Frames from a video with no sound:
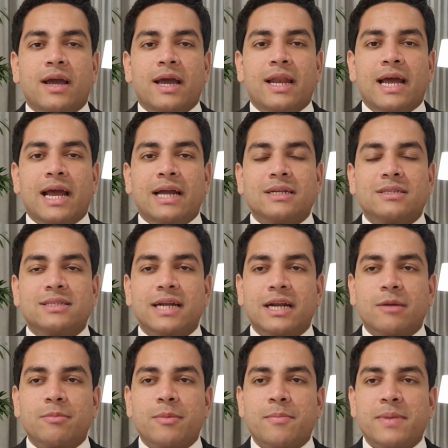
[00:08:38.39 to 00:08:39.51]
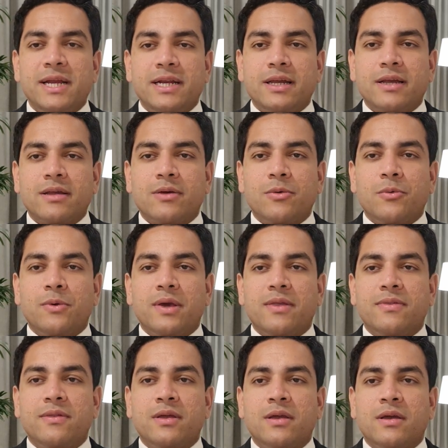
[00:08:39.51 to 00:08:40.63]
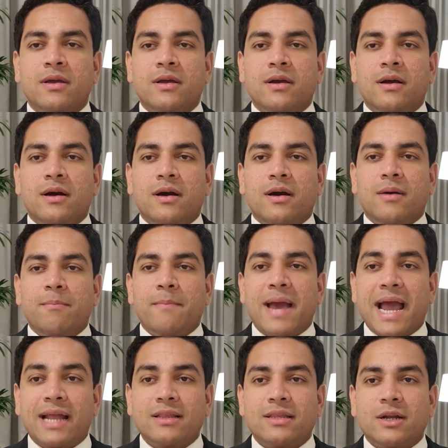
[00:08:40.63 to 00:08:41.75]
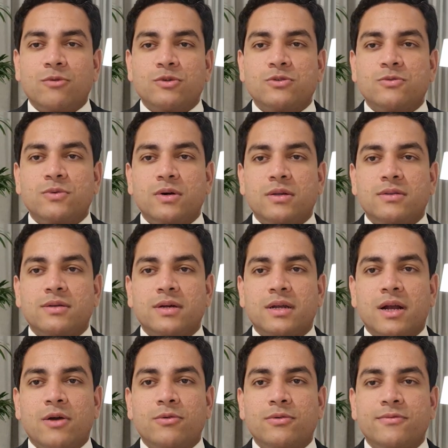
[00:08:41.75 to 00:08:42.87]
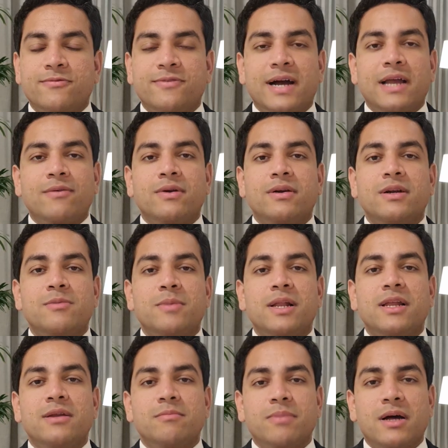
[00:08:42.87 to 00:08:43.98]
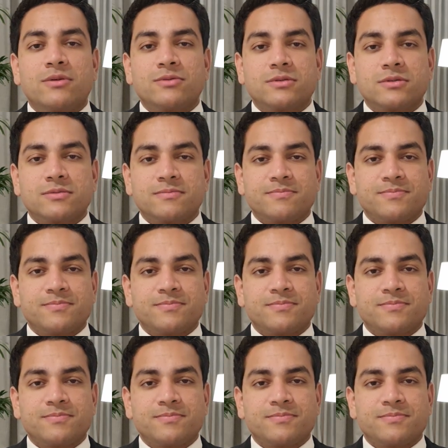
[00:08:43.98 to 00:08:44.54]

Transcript: And I had set up a meeting with a man that was worth around 500 million pounds.